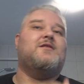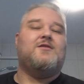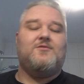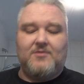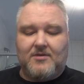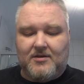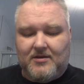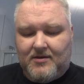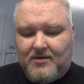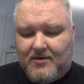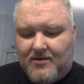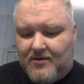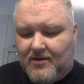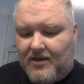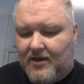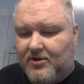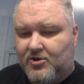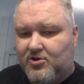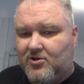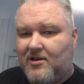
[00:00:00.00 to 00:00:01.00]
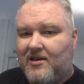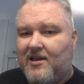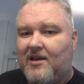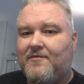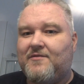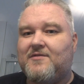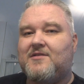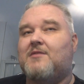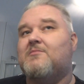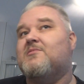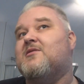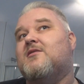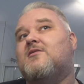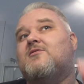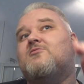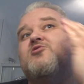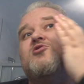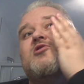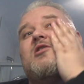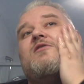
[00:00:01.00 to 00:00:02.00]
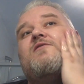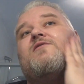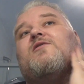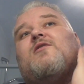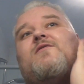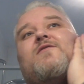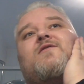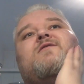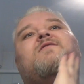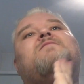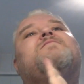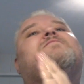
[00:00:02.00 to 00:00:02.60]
that we actually have something to shave off.